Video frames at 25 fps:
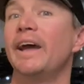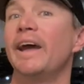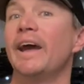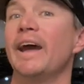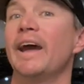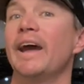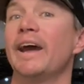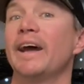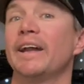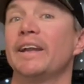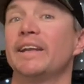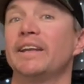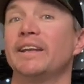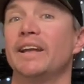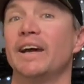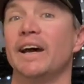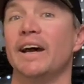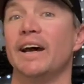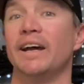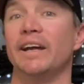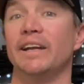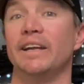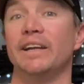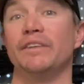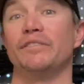And
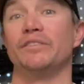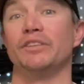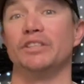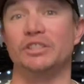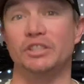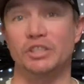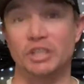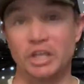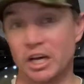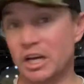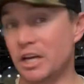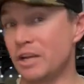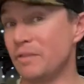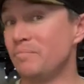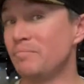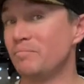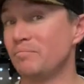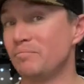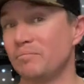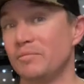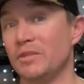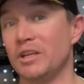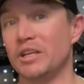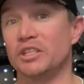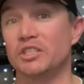uh, if it's good,
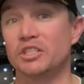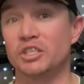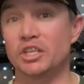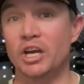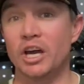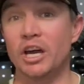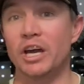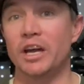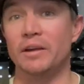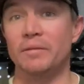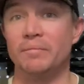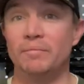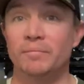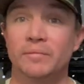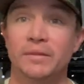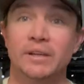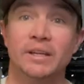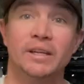it's good.